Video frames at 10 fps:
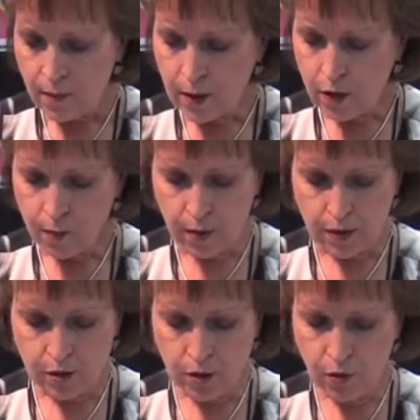But you
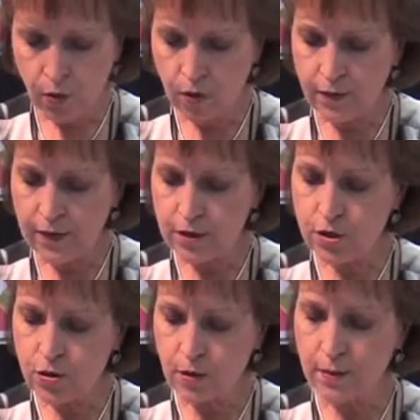put 2 1/4-inch
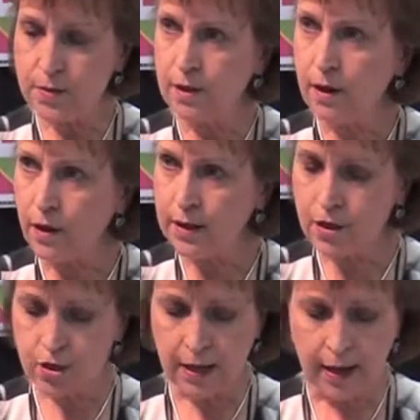strips on
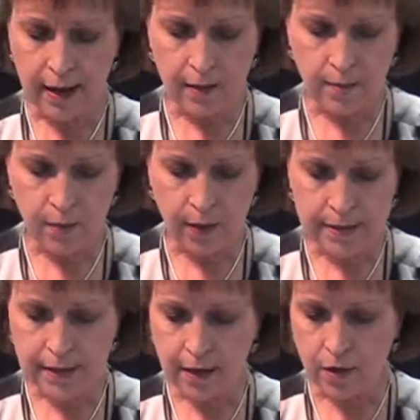each side,
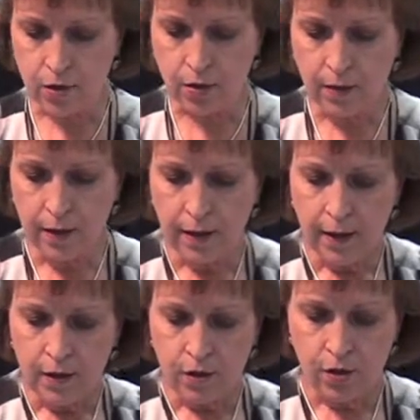press it under,
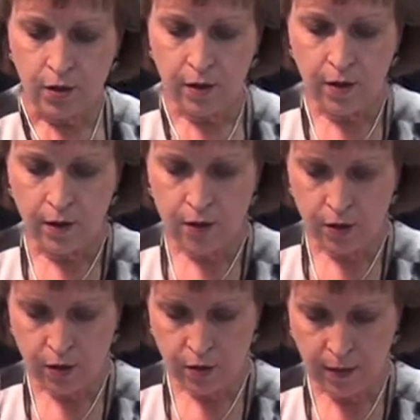turn
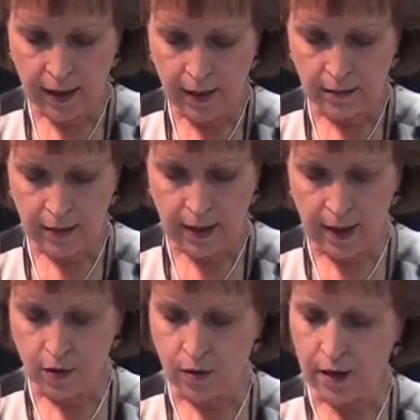it around,
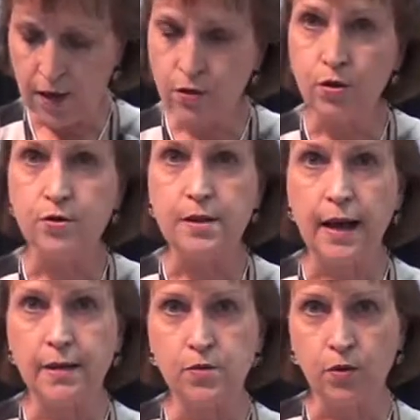and do the other 2
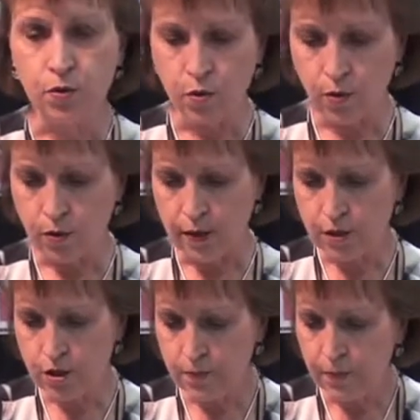sides with your
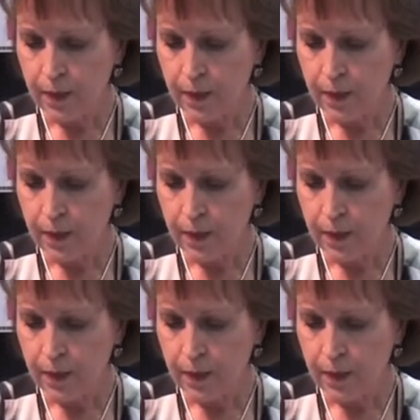1/4-inch.